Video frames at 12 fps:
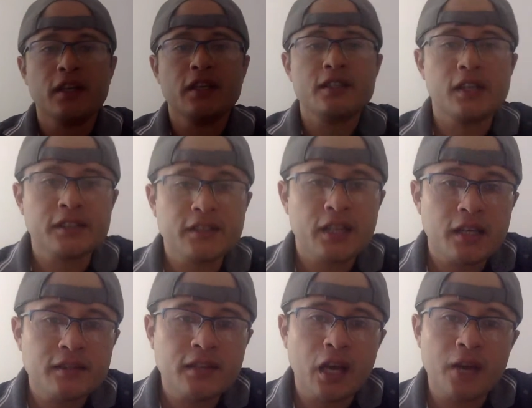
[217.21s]

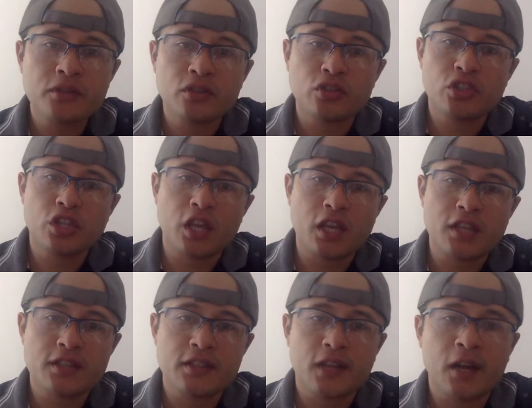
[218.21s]
certain types of
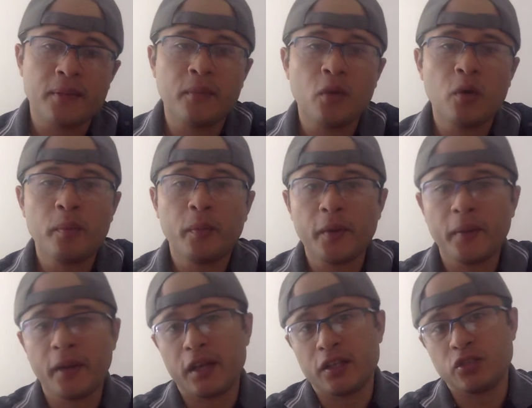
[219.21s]
change are more
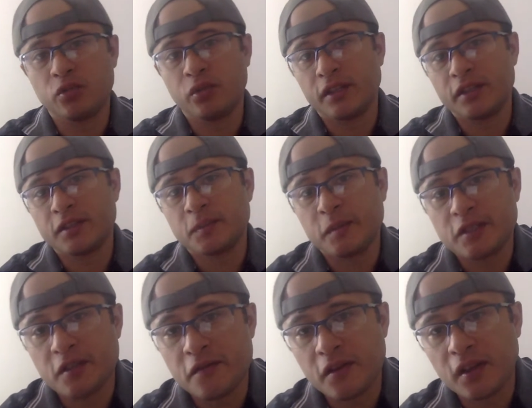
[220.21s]
prevalent during
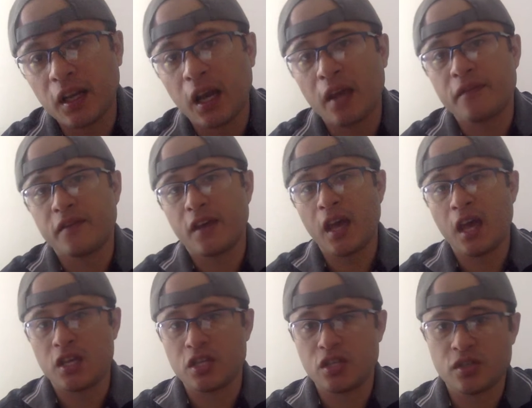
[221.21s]
specific life
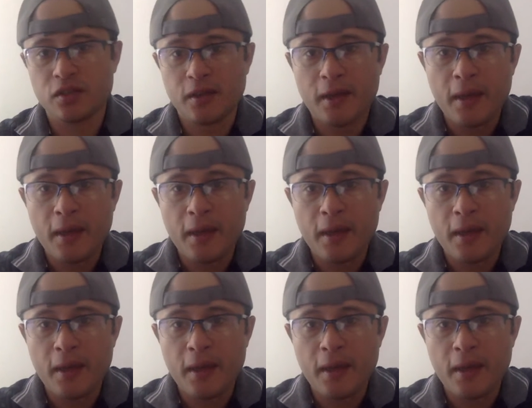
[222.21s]
ages.